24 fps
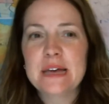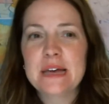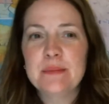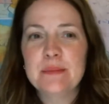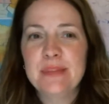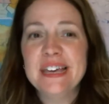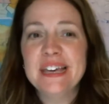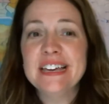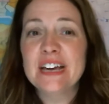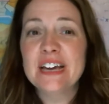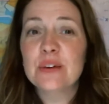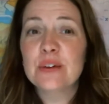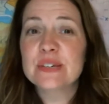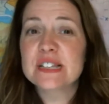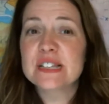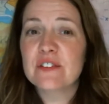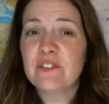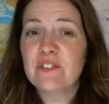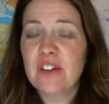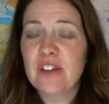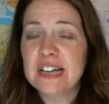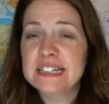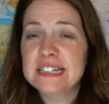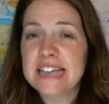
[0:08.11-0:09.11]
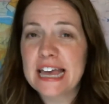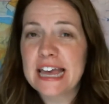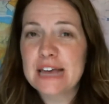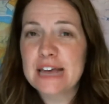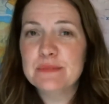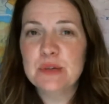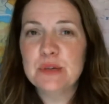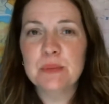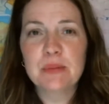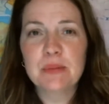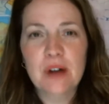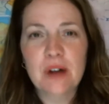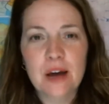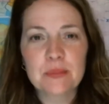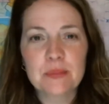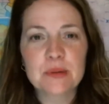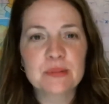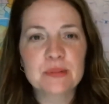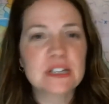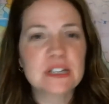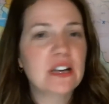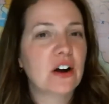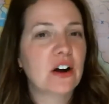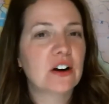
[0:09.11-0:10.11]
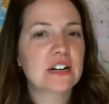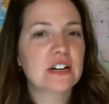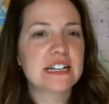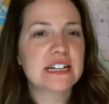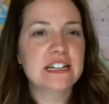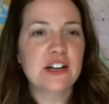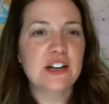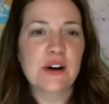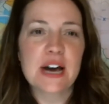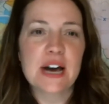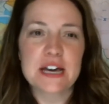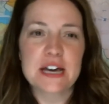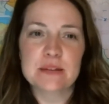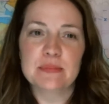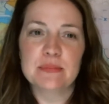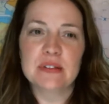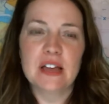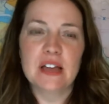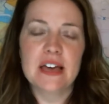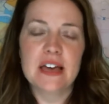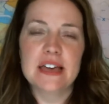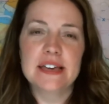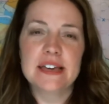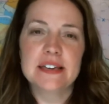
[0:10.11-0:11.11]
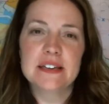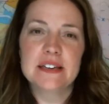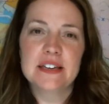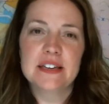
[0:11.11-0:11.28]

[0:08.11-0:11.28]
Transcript: Bingo is a fun game you probably already know how to play.